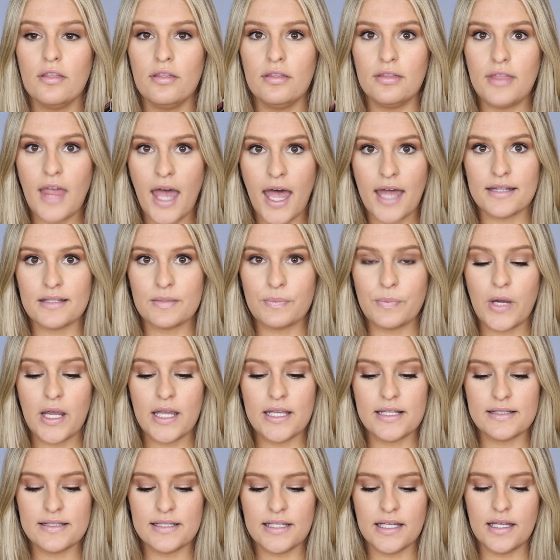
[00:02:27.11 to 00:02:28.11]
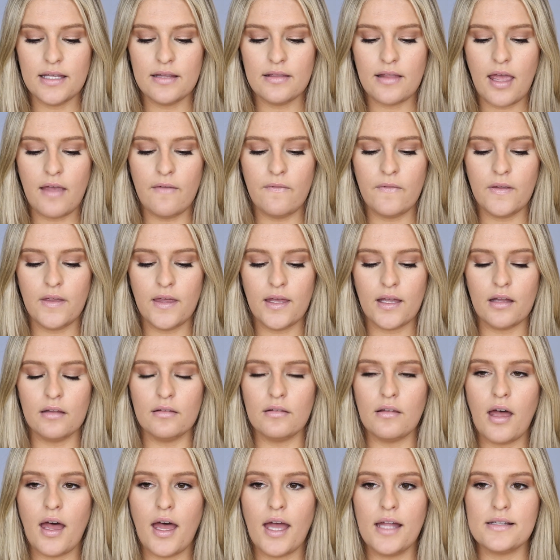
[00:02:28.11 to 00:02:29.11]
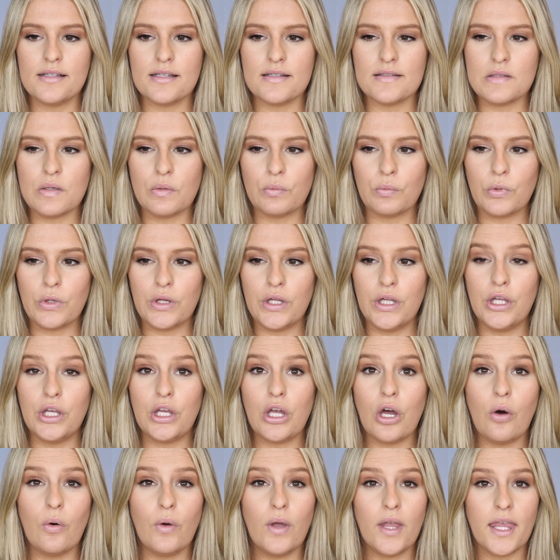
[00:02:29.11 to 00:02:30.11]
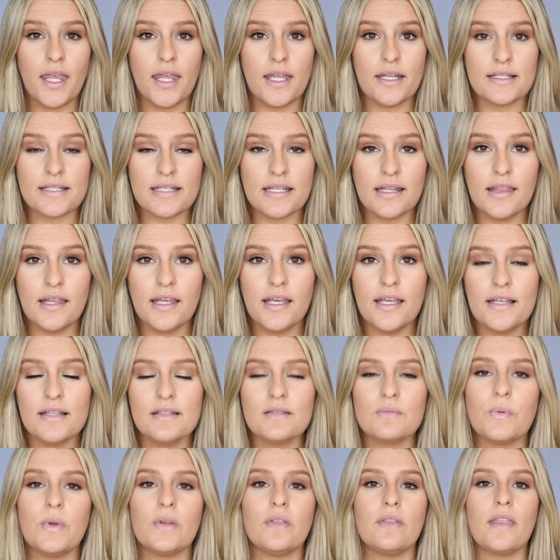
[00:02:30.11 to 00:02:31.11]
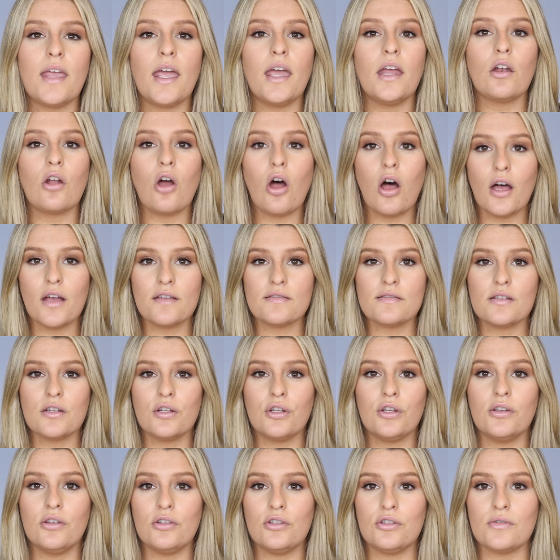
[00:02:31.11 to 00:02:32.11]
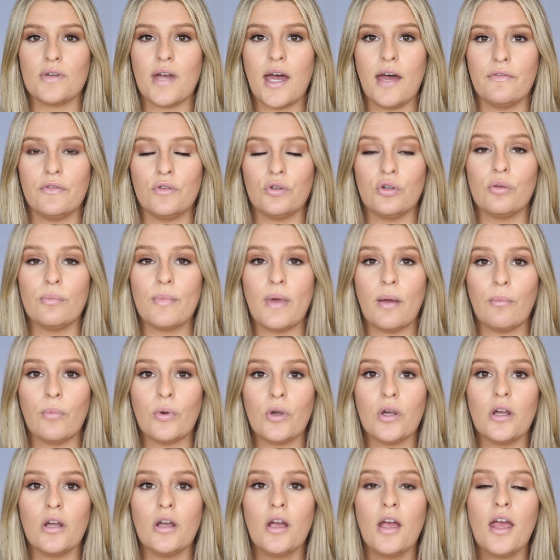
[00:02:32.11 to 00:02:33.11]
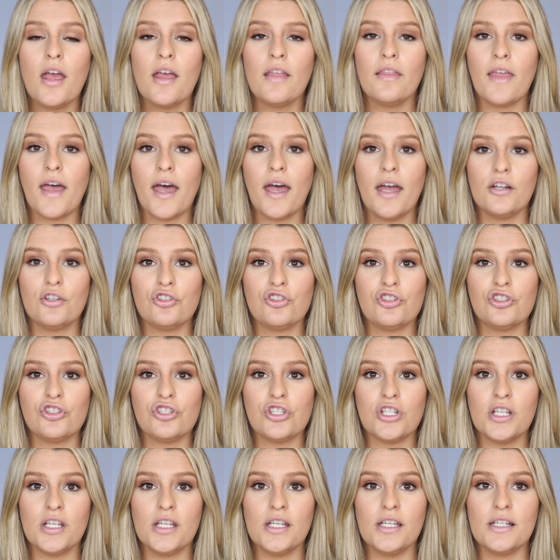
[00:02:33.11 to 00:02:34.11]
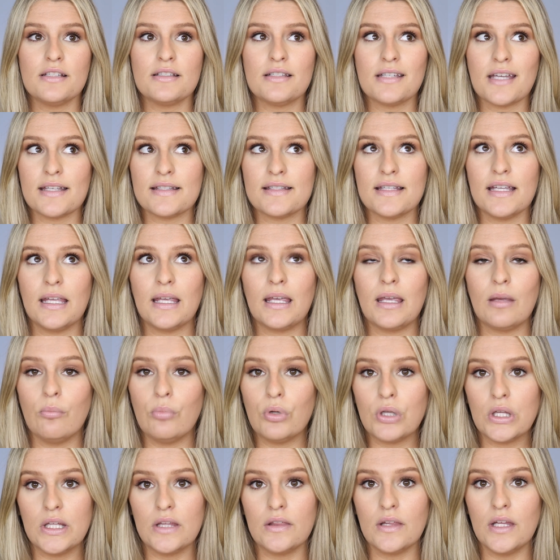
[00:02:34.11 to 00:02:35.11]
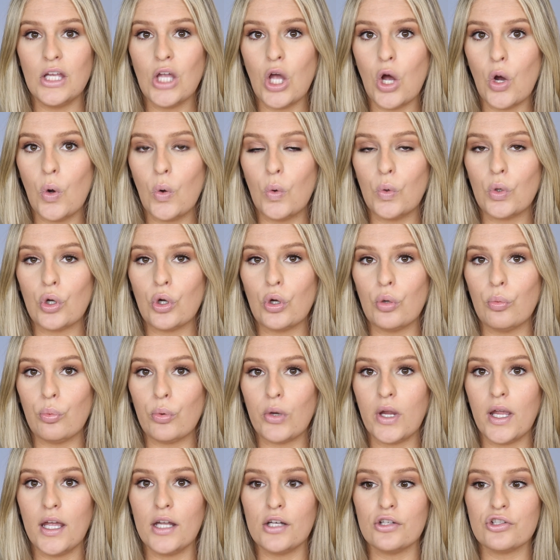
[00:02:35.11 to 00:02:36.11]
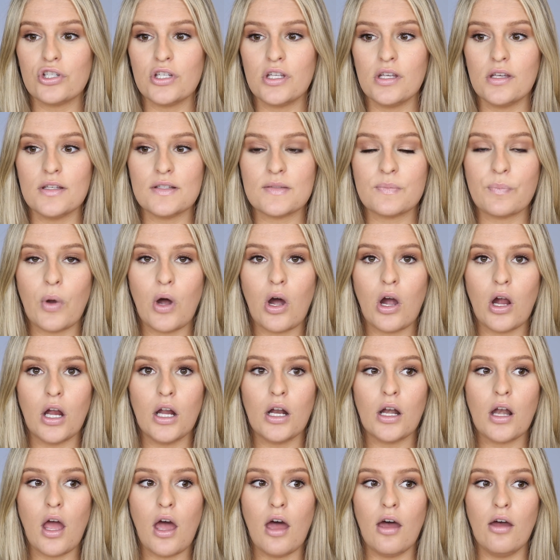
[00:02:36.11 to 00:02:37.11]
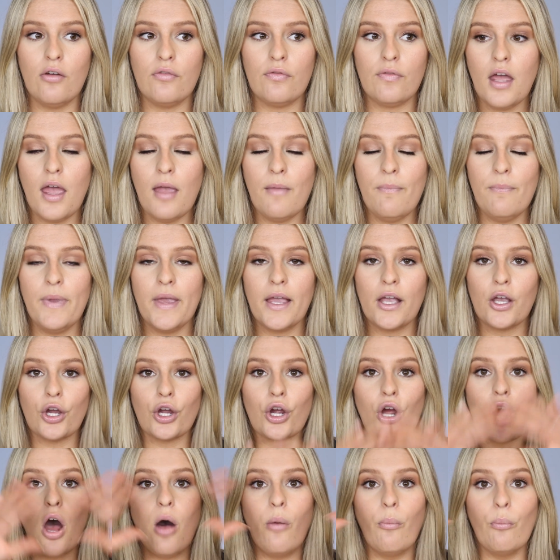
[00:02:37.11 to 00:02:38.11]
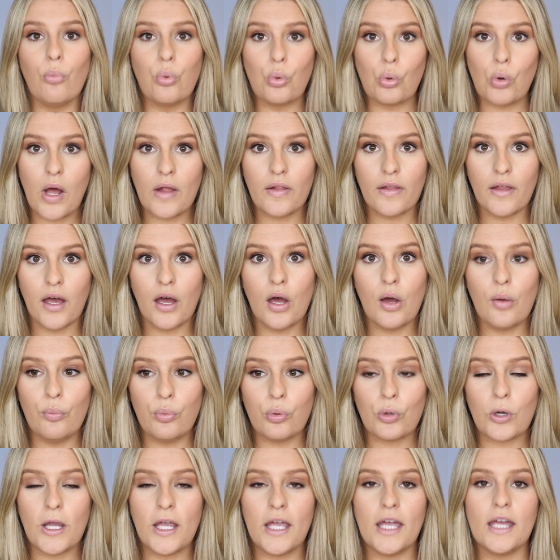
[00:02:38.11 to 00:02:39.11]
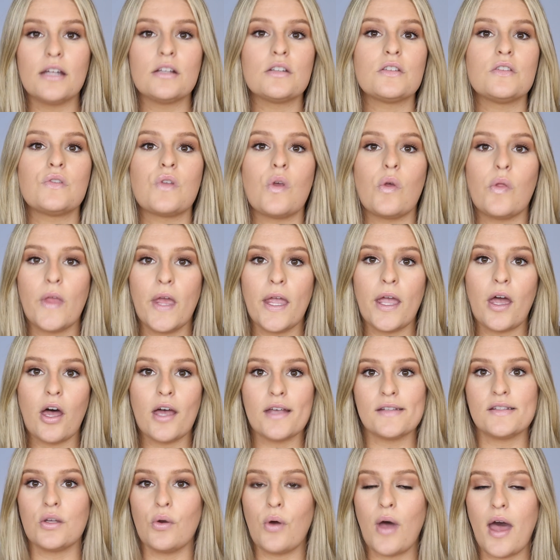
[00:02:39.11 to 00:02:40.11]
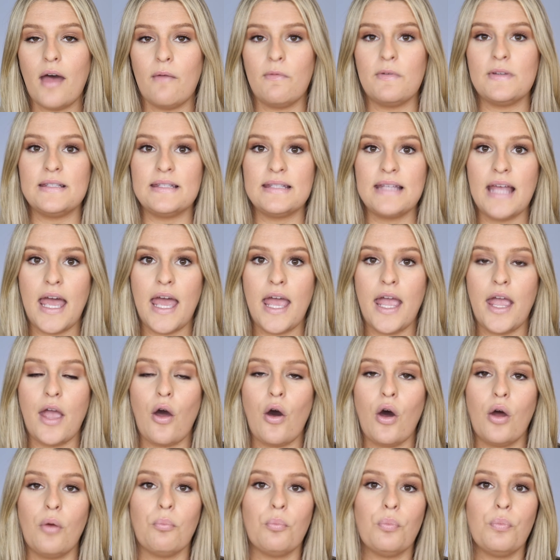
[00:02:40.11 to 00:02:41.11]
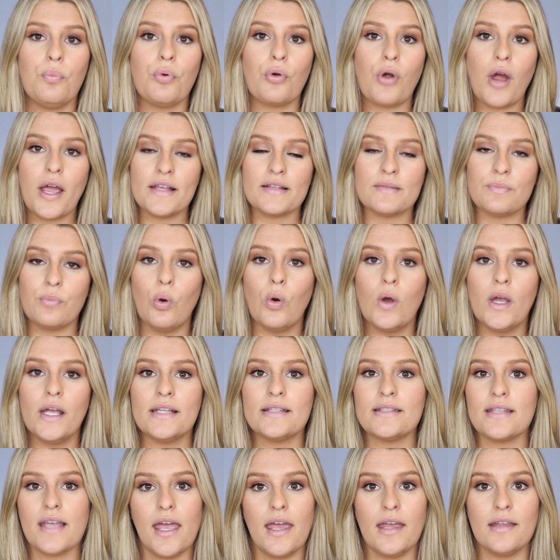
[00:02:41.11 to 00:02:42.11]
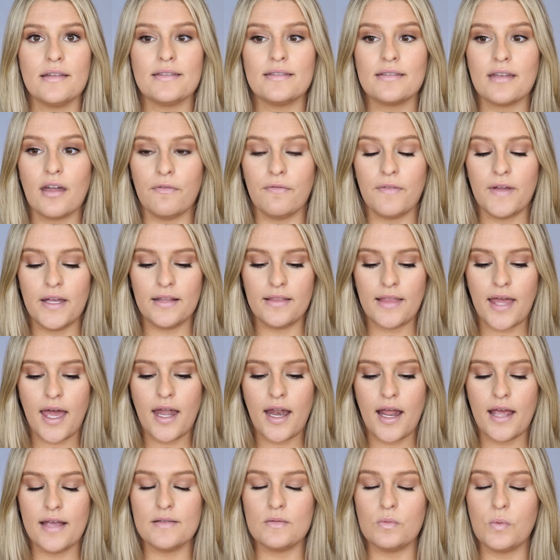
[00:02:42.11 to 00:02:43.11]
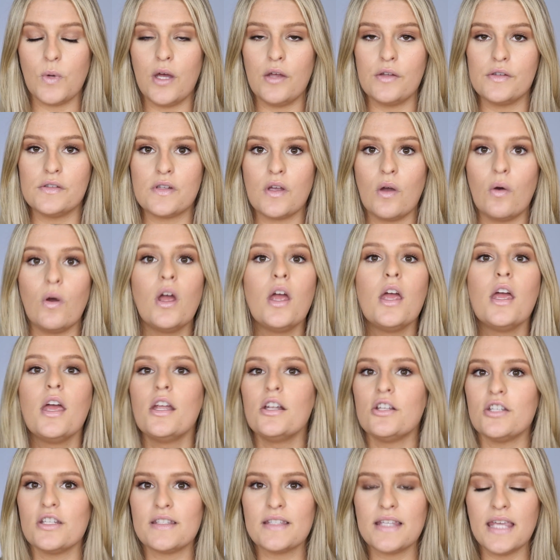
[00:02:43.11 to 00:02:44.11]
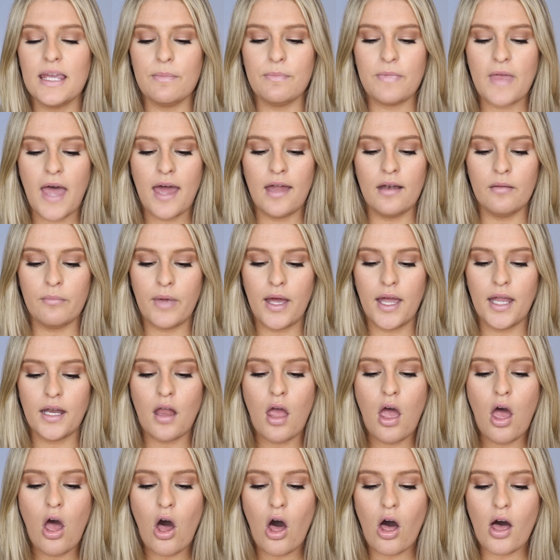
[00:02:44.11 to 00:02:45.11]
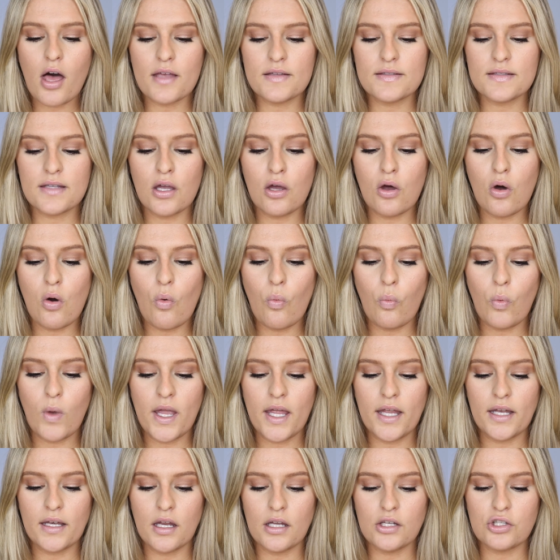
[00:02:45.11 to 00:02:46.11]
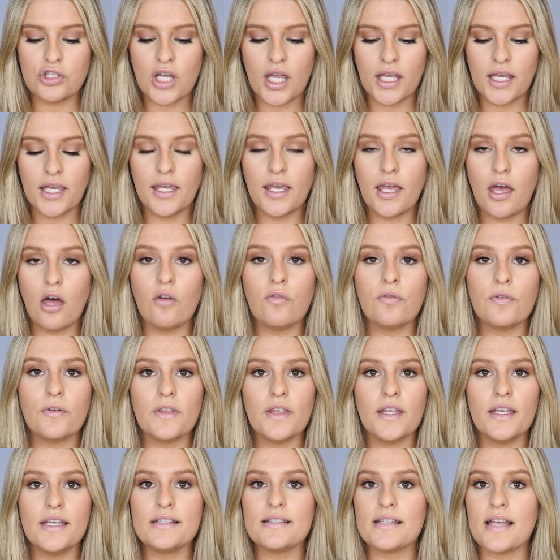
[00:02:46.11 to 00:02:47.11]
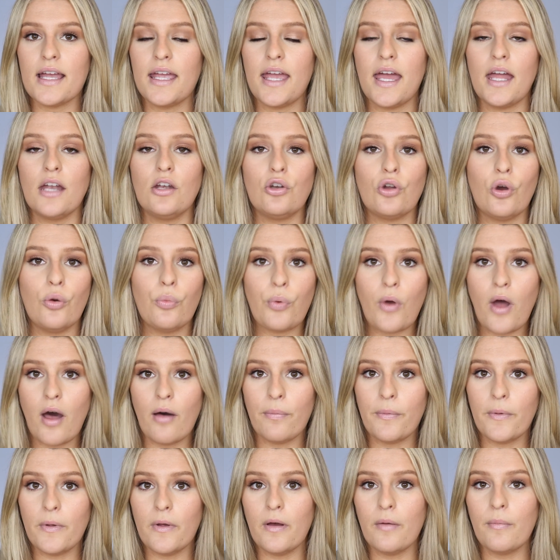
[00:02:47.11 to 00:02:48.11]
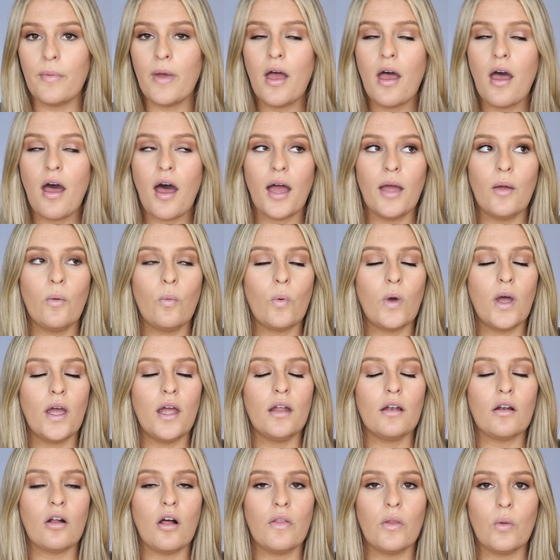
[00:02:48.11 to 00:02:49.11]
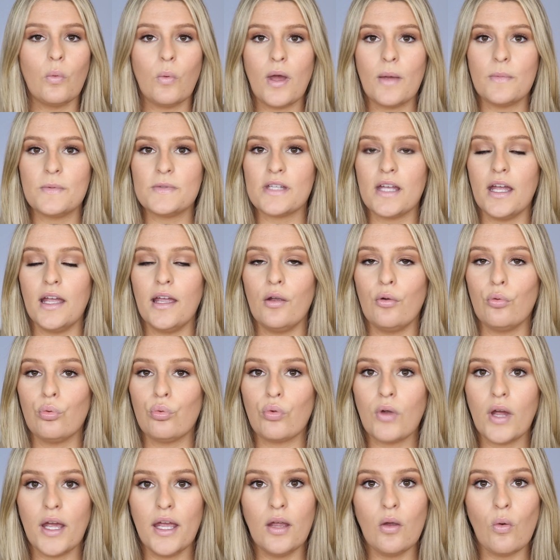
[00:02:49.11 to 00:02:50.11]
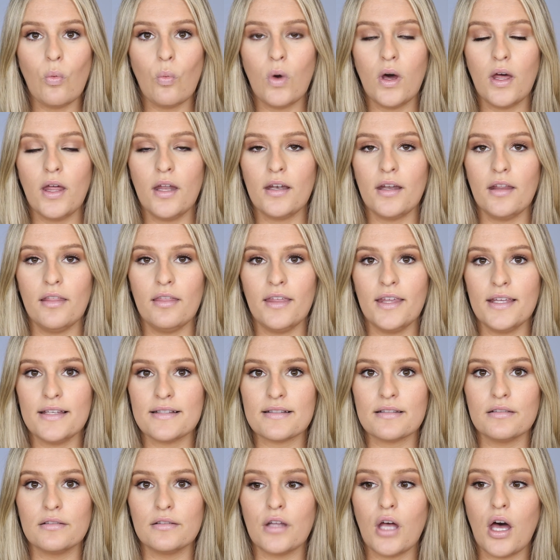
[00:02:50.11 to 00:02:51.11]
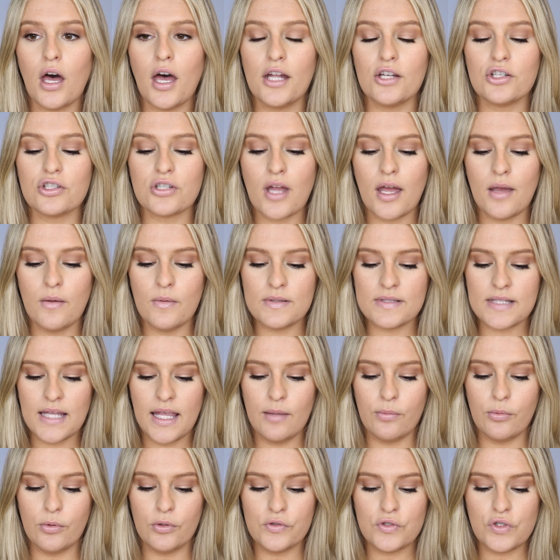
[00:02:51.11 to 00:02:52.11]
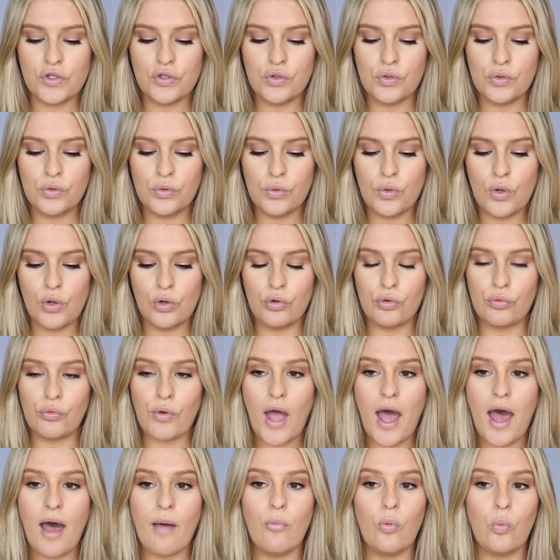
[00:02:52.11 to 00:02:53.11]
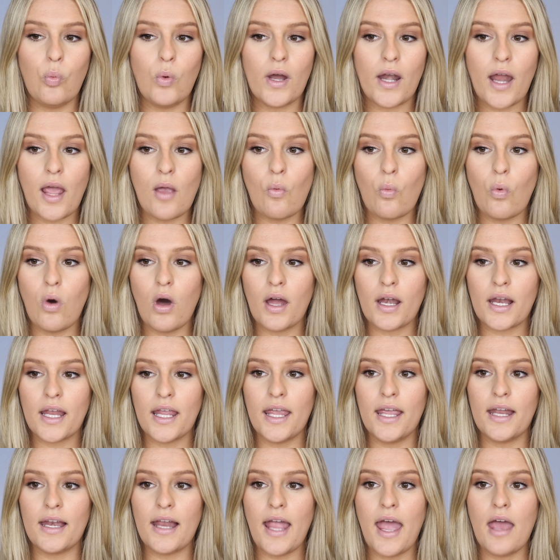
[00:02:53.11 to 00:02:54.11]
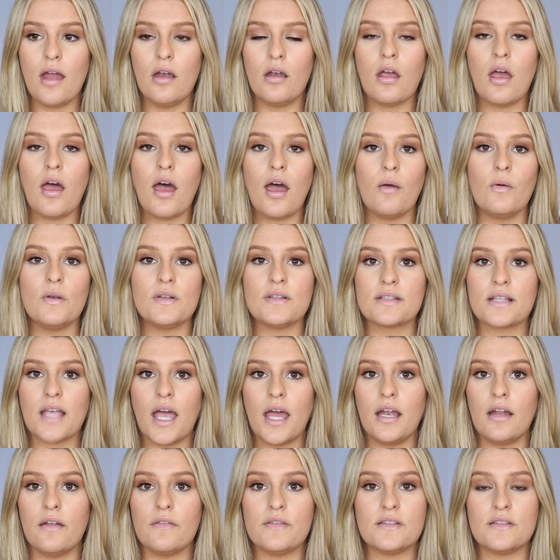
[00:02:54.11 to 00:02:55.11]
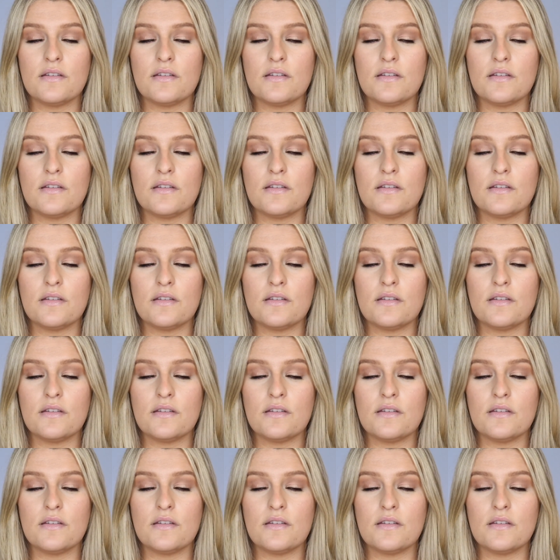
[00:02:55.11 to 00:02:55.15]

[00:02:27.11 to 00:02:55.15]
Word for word: that's pricey. I feel like a lot doesn't really go into these, but then also you do have to remember that she doesn't completely own her brand. She is part of a bigger umbrella brand, so they also have a say on price points and stuff like that as well. So just keep that in mind. Also, when checking out for these, I had no problem. I went on the website right when these launched. I was able to grab what I wanted, and I was kind of